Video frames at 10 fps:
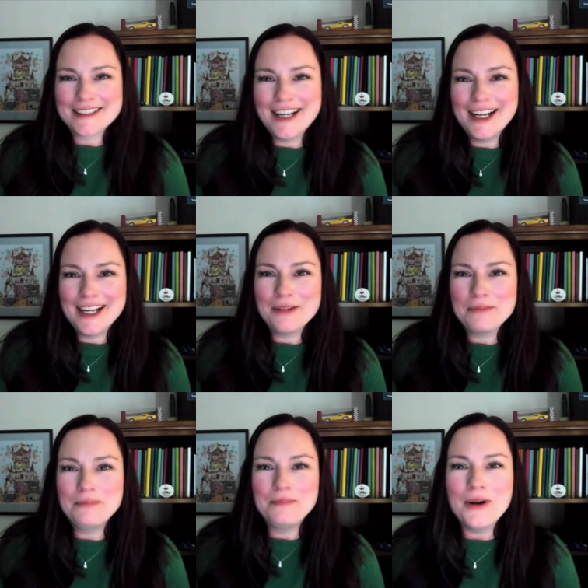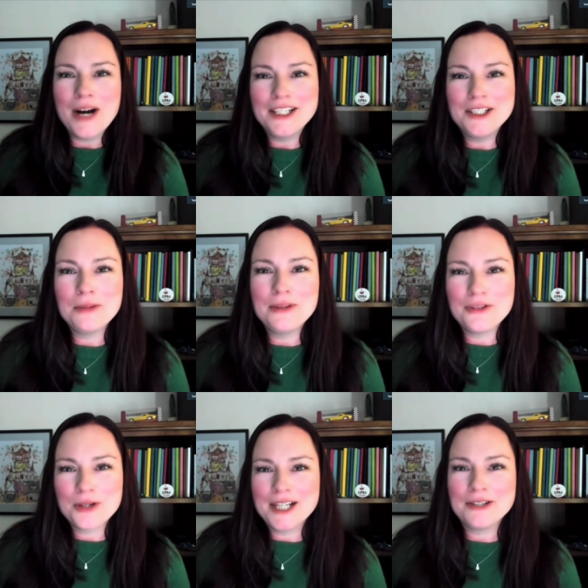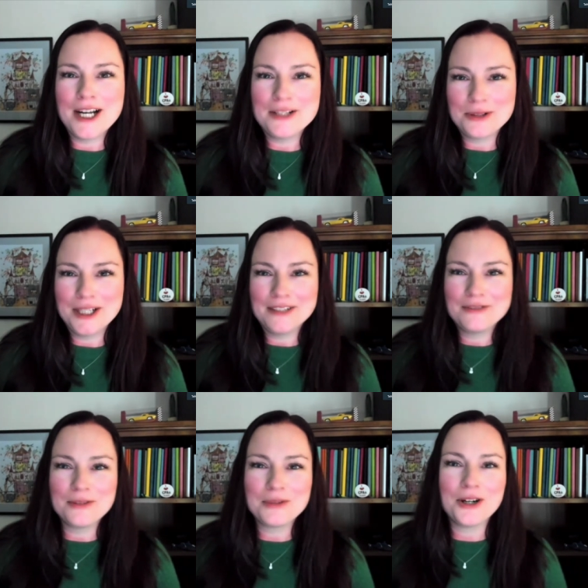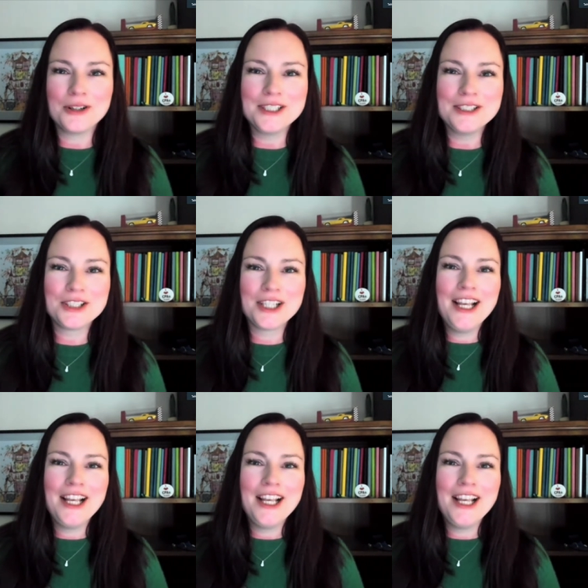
a year before I graduated from college,